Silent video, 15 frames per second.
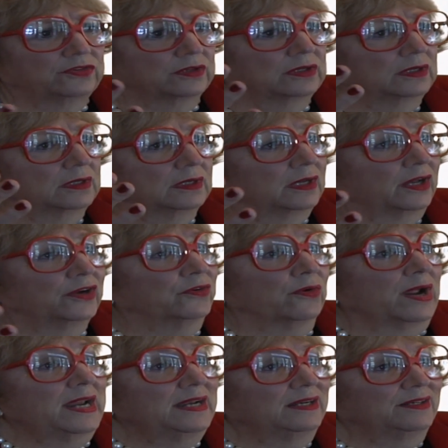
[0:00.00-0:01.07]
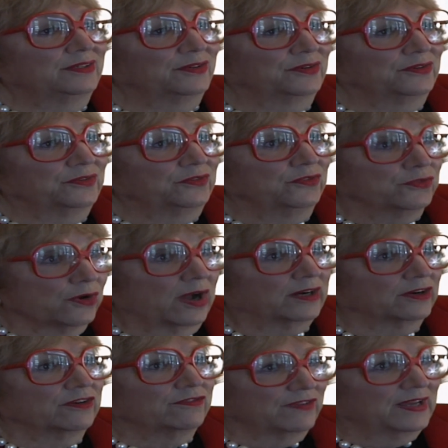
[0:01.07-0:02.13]
a great
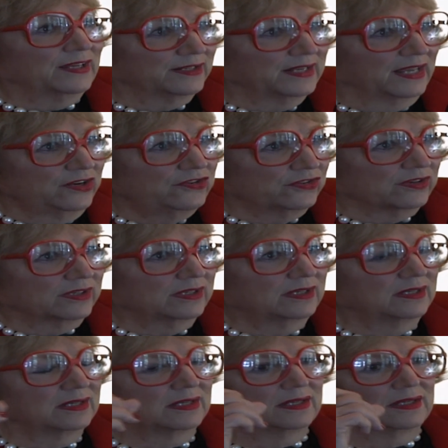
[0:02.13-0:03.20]
Drucker Foundation,